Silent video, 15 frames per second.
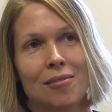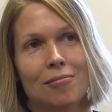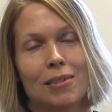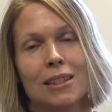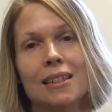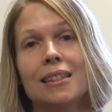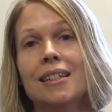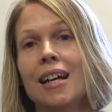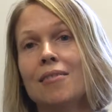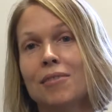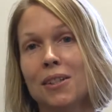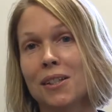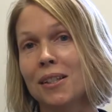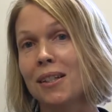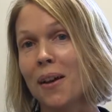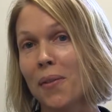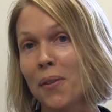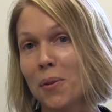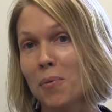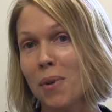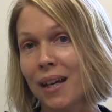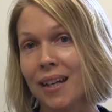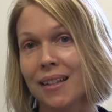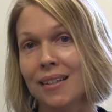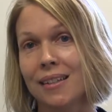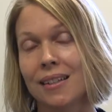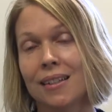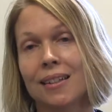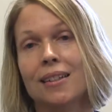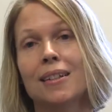really diverse in other ways,
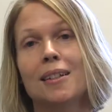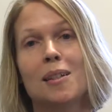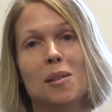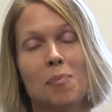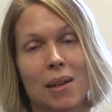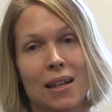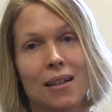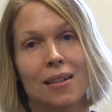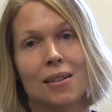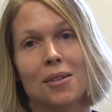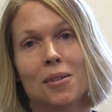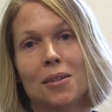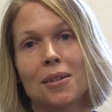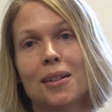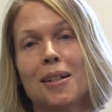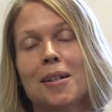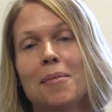and it'll expand your